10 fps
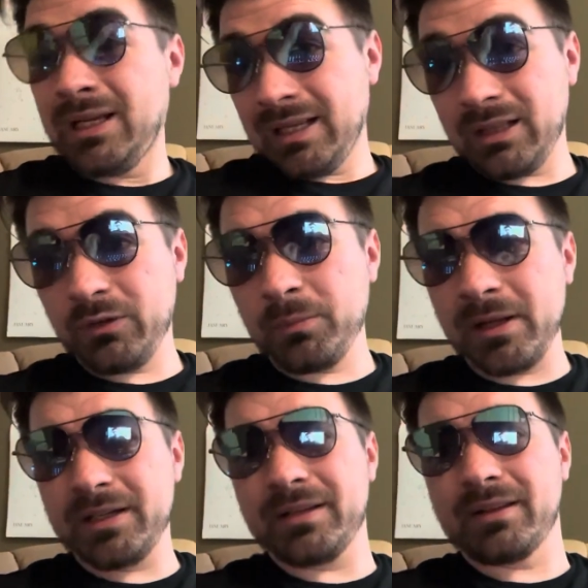Hello
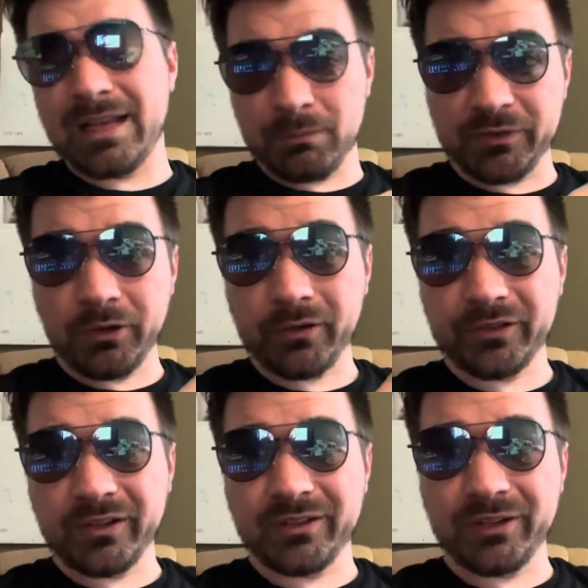everybody, the Nameless
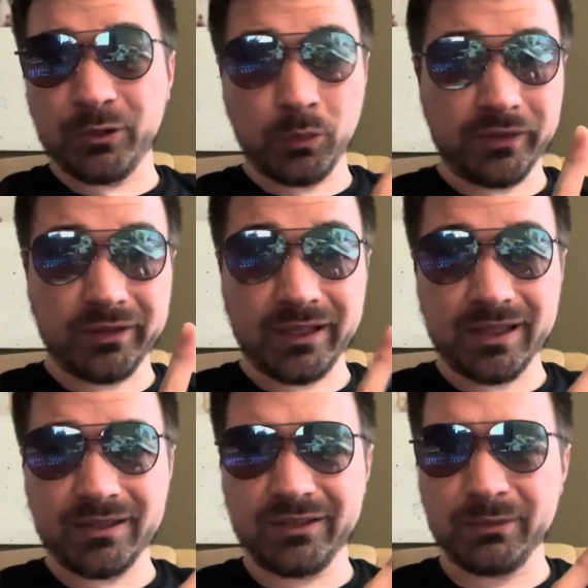Narcissist here once
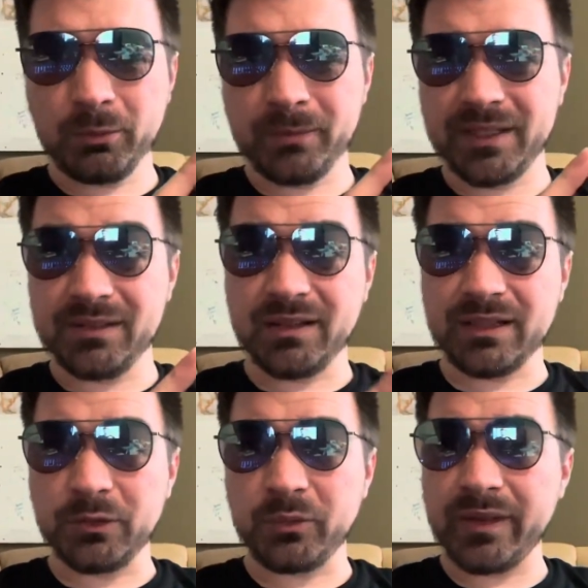again, the simple man
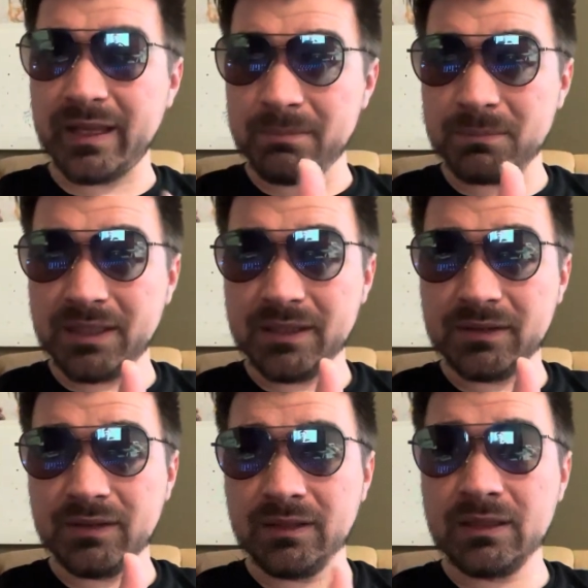diagnosed with
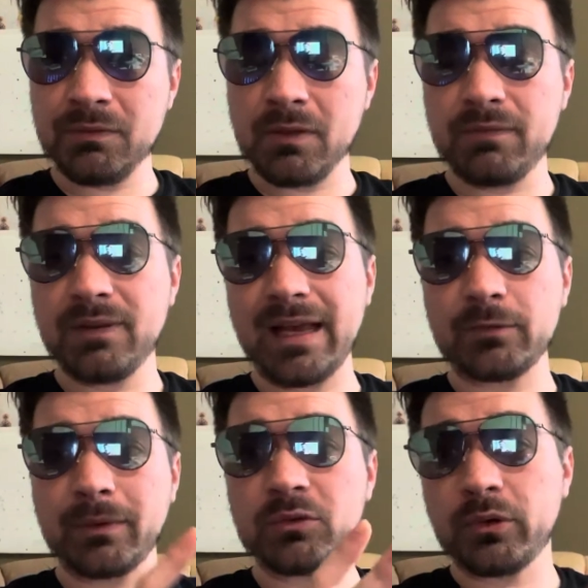NPD, giving the facts
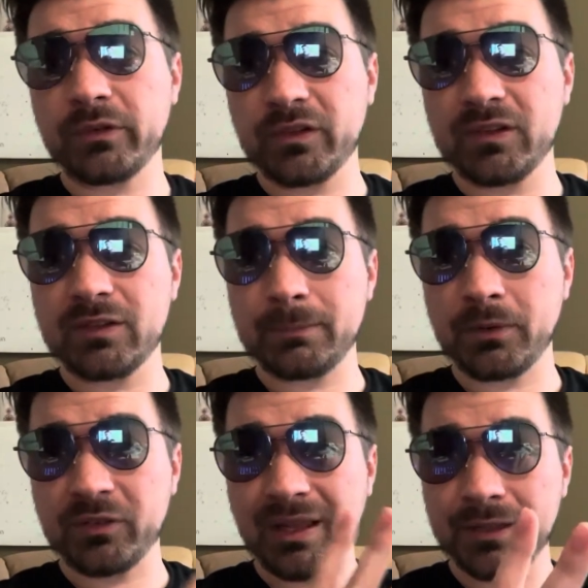about narcissistic
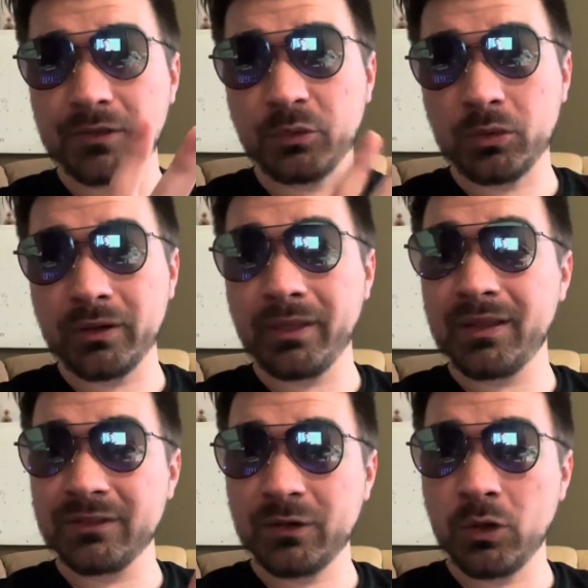personality disorder and
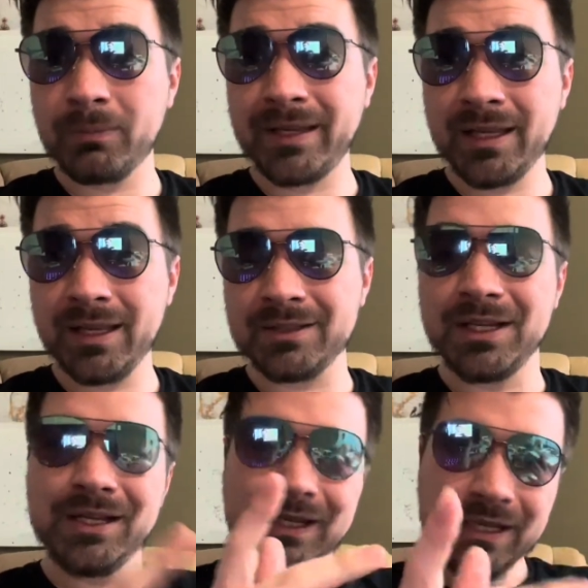things that go on in my head.
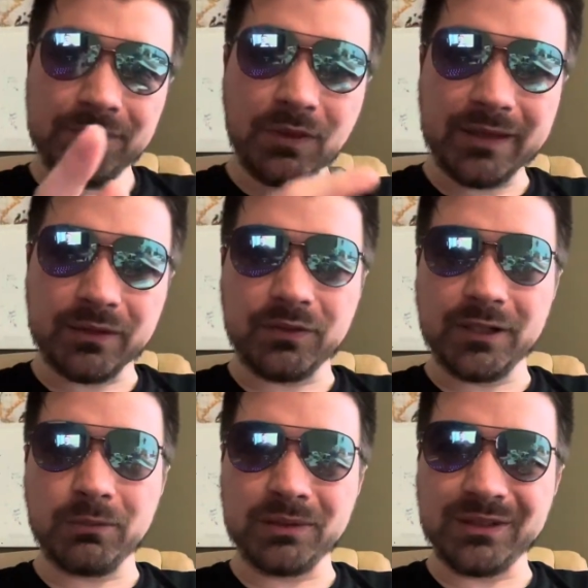If you like this
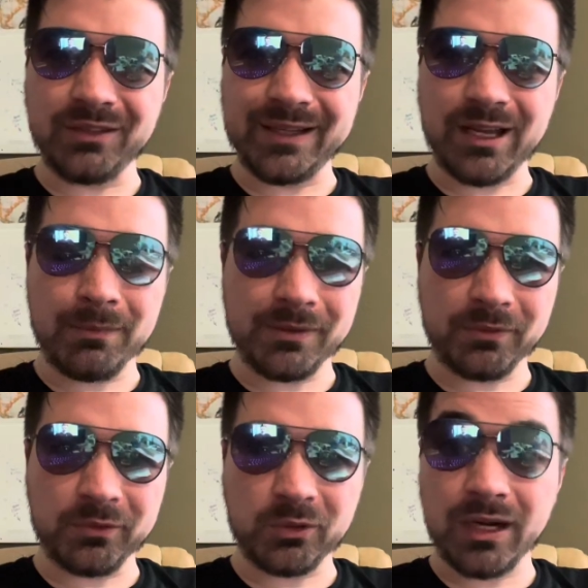video, please like, comment, and
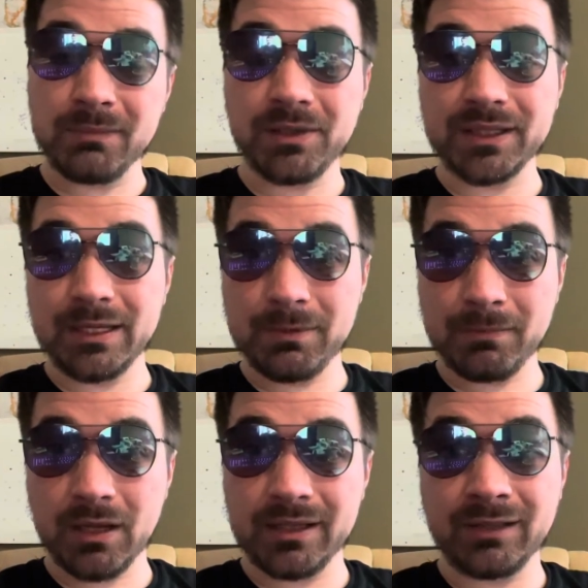subscribe, but keep in
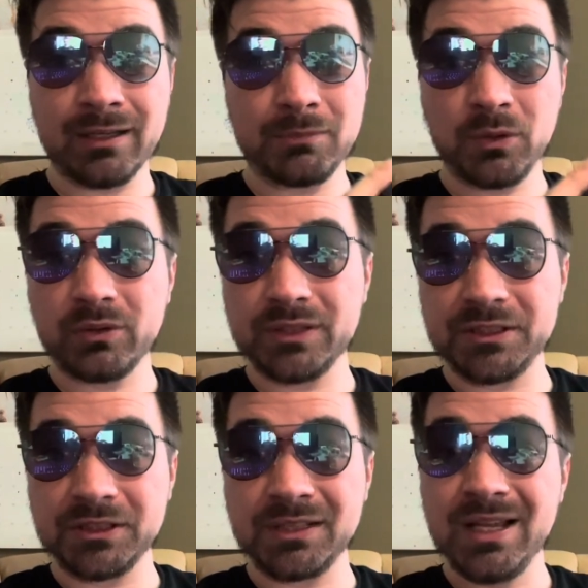mind, I am no
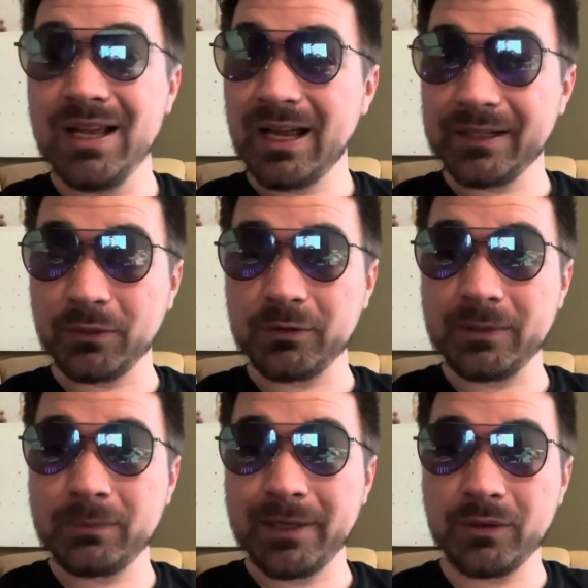clinician. I can only
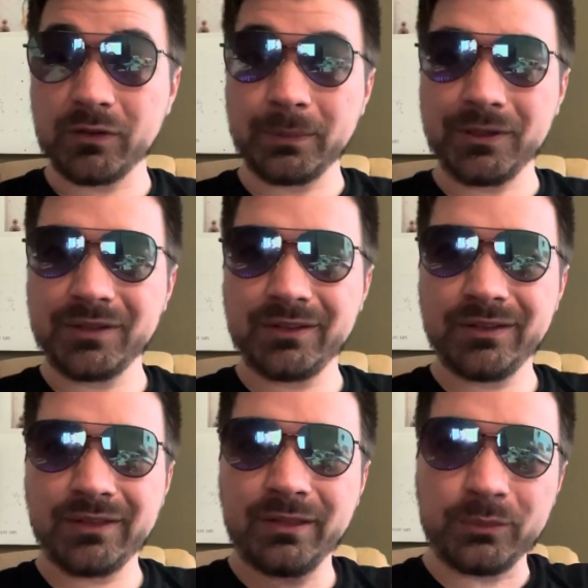speak to my own
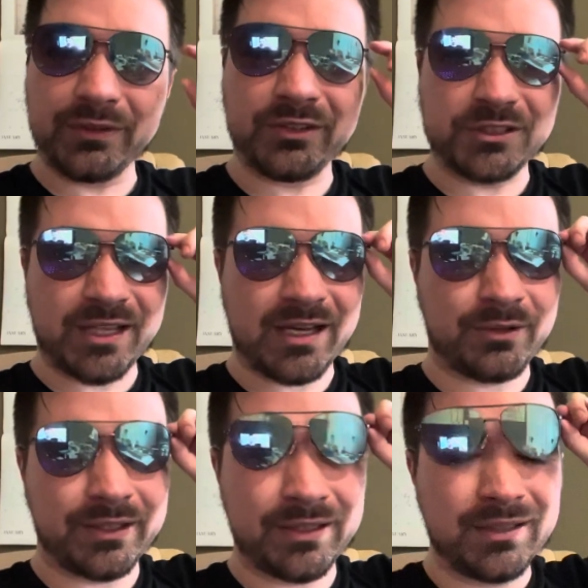experiences and the research that I
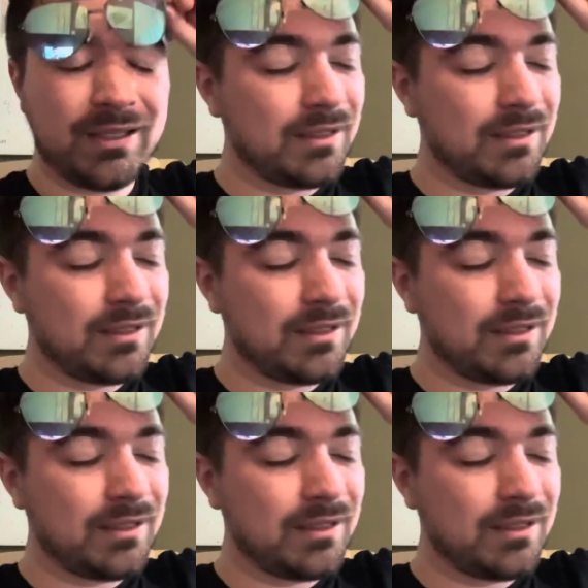read.